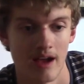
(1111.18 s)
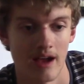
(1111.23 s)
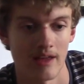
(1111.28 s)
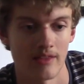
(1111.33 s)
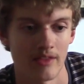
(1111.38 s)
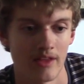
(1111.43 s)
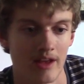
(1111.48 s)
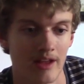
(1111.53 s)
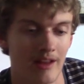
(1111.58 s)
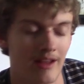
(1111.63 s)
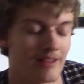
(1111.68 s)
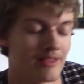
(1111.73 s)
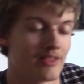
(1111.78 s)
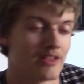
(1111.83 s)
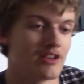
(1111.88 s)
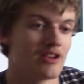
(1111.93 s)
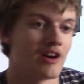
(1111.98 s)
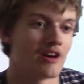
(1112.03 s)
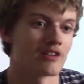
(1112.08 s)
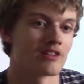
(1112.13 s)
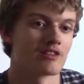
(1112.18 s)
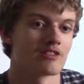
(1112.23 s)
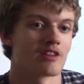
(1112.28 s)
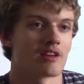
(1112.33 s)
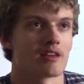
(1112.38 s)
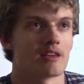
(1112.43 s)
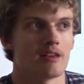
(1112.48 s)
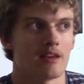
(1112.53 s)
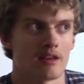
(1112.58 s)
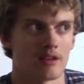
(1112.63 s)
And that, and the doctor's
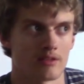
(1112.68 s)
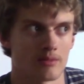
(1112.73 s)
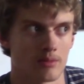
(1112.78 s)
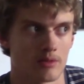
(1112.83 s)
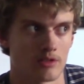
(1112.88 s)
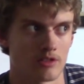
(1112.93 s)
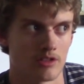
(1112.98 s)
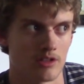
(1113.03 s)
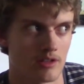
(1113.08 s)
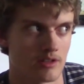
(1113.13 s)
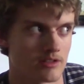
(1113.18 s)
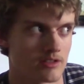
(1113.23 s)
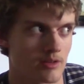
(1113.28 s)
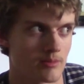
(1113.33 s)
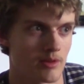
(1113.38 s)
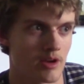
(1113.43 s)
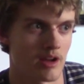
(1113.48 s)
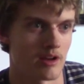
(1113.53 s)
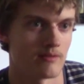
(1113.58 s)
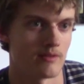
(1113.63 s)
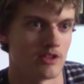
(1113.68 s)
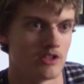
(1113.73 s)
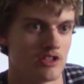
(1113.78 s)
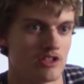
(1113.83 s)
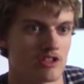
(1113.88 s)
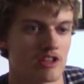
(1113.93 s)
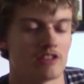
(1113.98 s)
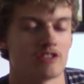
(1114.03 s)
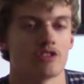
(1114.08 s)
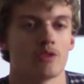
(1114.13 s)
like, yes, well, she is some kind of a
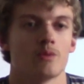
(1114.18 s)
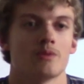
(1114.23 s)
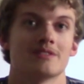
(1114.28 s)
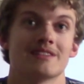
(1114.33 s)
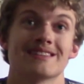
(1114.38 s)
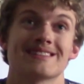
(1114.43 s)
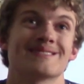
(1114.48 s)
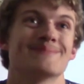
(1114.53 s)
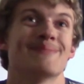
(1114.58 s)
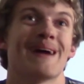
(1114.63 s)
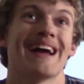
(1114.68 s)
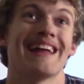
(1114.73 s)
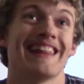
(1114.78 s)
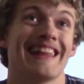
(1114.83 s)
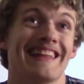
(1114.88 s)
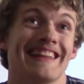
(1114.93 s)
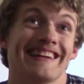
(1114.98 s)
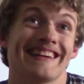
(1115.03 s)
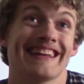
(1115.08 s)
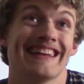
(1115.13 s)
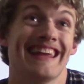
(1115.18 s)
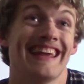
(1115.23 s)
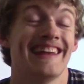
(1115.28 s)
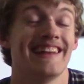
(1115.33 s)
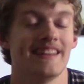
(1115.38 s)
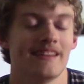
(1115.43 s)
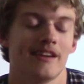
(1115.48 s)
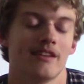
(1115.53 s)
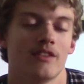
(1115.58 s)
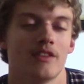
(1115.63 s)
genius. And Zoe's just smiling like an
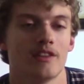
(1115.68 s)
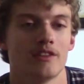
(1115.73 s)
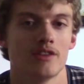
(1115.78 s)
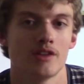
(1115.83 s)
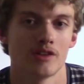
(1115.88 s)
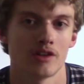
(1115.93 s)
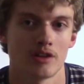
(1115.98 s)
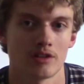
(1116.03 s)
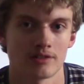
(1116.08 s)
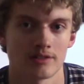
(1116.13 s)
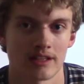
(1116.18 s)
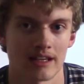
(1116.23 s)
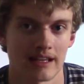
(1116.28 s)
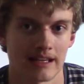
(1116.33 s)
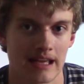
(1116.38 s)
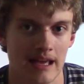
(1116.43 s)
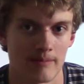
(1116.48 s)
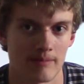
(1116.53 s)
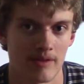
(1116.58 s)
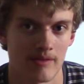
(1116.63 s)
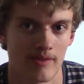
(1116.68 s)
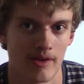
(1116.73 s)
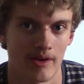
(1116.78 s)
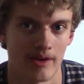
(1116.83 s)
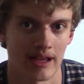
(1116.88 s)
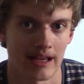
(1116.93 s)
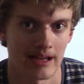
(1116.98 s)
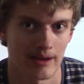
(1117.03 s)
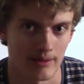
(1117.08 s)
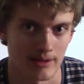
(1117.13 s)
idiot. And then the doctor's like, it can be
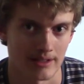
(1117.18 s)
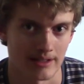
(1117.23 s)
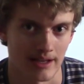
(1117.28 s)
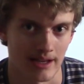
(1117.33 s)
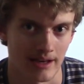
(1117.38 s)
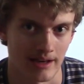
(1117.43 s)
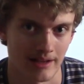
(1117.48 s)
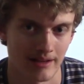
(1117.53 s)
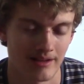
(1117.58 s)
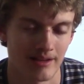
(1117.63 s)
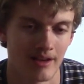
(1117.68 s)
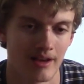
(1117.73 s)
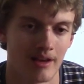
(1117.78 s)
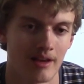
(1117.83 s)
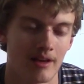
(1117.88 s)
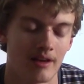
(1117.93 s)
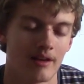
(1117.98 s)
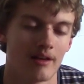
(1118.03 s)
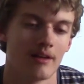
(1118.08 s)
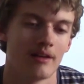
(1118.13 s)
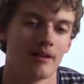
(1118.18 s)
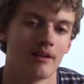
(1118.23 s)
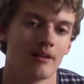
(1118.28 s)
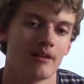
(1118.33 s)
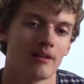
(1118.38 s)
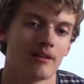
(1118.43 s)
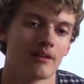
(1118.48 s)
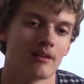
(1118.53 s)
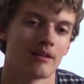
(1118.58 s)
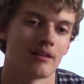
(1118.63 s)
very irritating.
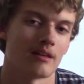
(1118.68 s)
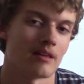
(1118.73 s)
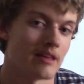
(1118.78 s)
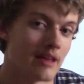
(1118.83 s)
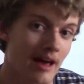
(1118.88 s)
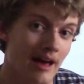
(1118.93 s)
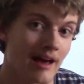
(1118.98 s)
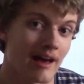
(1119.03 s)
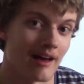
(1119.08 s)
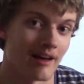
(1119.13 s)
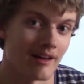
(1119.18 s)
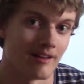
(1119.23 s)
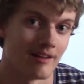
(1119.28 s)
Yeah.